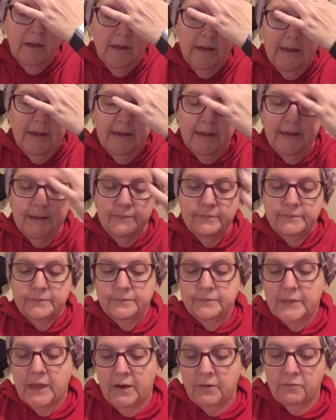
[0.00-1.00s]

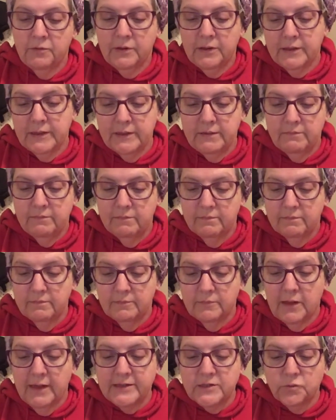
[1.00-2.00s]
I really
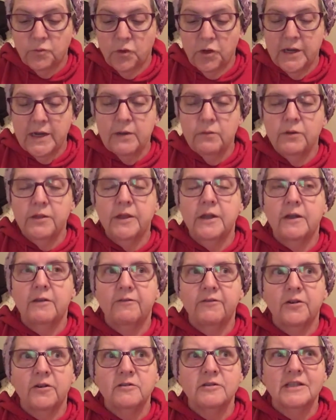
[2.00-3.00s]
liked working with it.
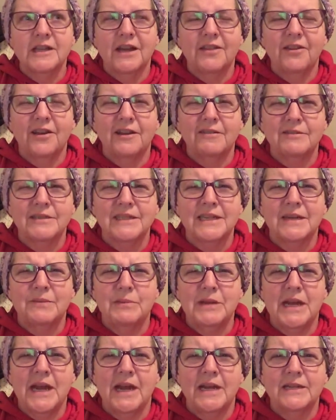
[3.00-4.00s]
At first I thought it was going to
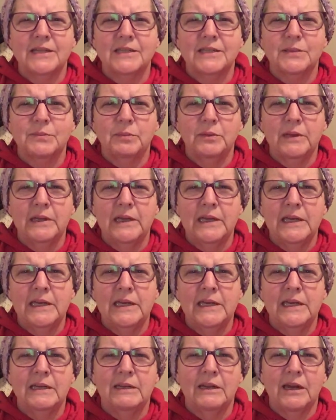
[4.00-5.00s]
be kind of
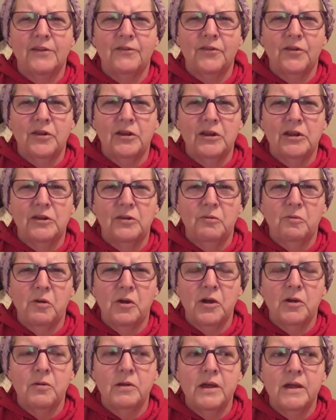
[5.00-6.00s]
splitty and not very good to
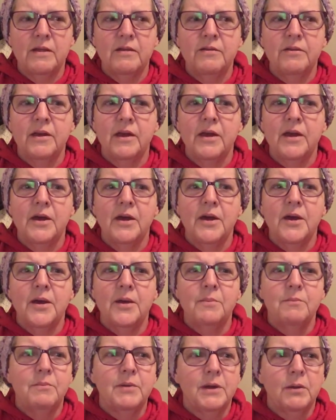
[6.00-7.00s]
work with.
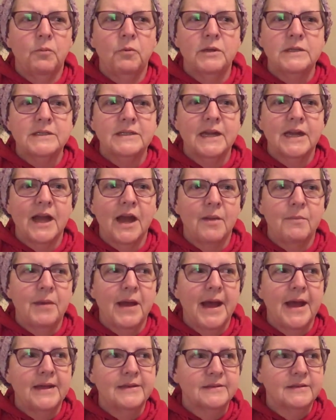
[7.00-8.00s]
But once I got
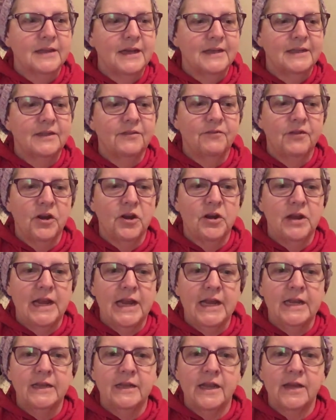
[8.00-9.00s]
past like the very
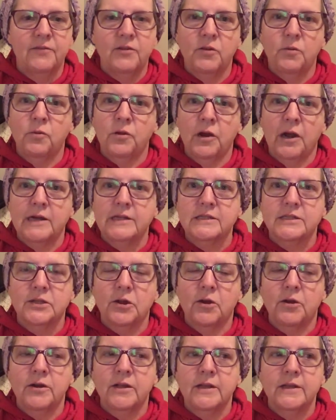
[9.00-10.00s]
end of it where I
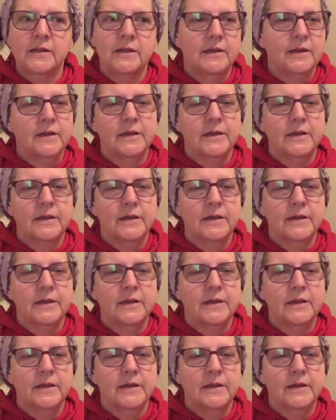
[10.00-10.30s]
started,